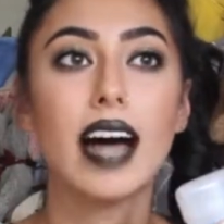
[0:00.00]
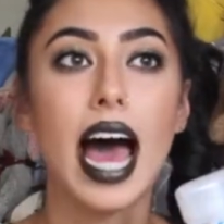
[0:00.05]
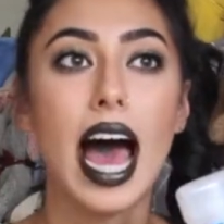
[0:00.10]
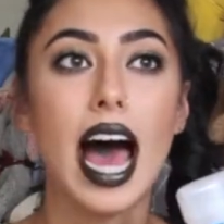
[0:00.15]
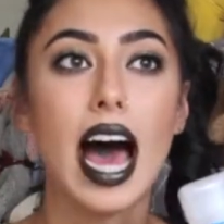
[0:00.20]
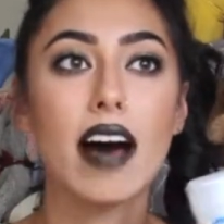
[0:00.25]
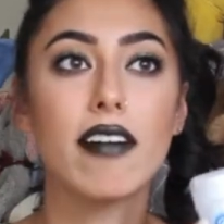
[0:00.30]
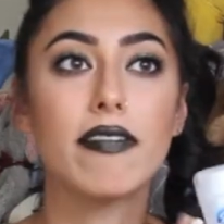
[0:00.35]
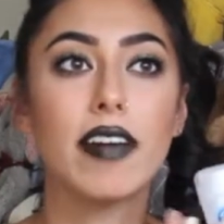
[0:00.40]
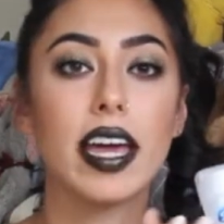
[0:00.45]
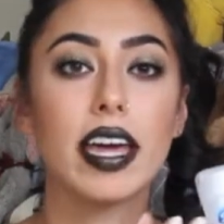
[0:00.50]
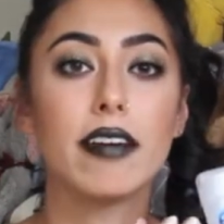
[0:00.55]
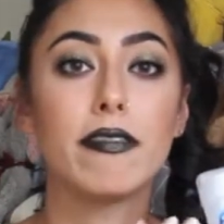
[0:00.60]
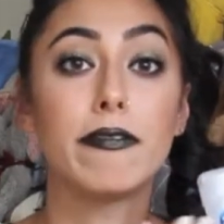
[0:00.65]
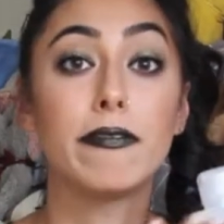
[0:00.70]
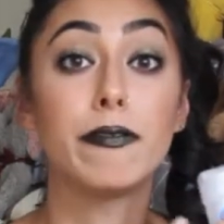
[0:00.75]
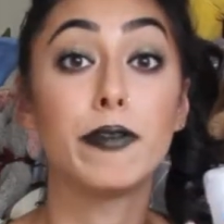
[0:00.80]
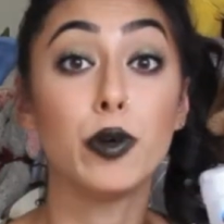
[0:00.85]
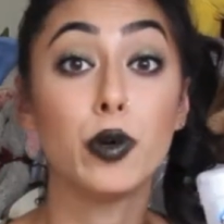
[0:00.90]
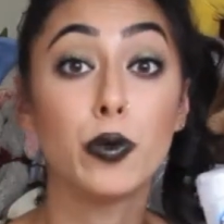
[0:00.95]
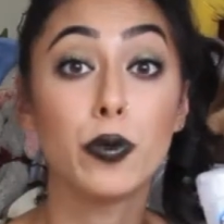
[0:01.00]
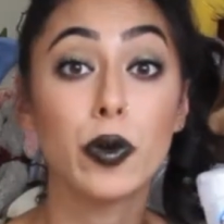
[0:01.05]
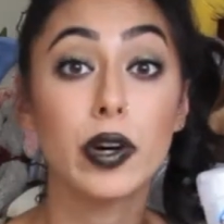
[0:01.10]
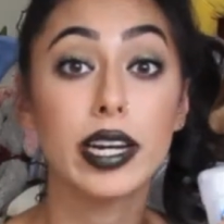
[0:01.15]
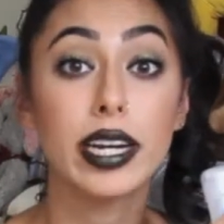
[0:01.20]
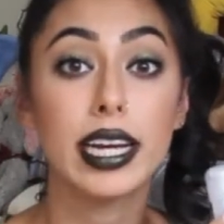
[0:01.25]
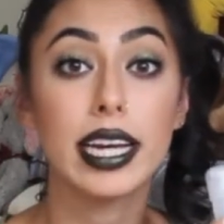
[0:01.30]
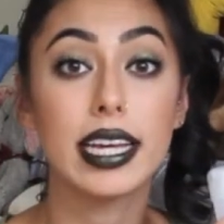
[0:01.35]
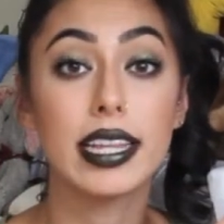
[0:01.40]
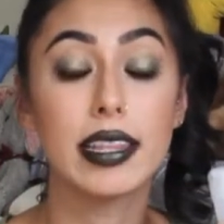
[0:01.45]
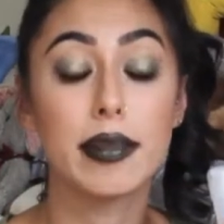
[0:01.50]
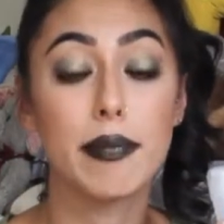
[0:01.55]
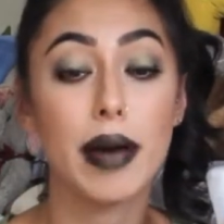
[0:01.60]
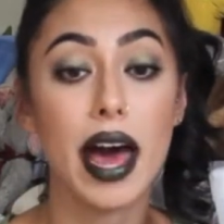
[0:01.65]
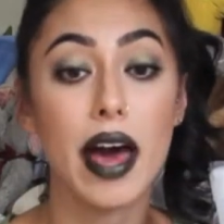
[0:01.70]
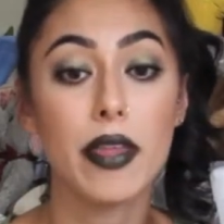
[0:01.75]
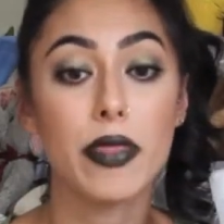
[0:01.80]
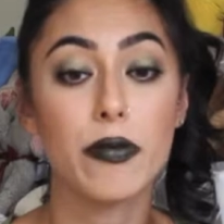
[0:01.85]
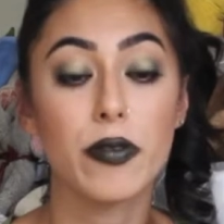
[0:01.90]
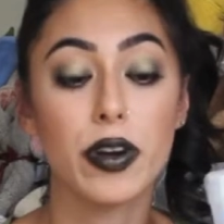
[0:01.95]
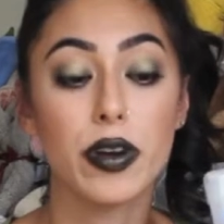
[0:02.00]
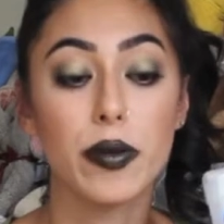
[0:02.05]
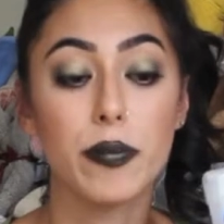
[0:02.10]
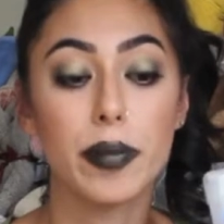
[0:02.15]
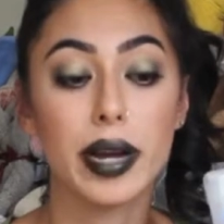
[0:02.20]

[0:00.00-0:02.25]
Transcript: have a full one in the bathroom,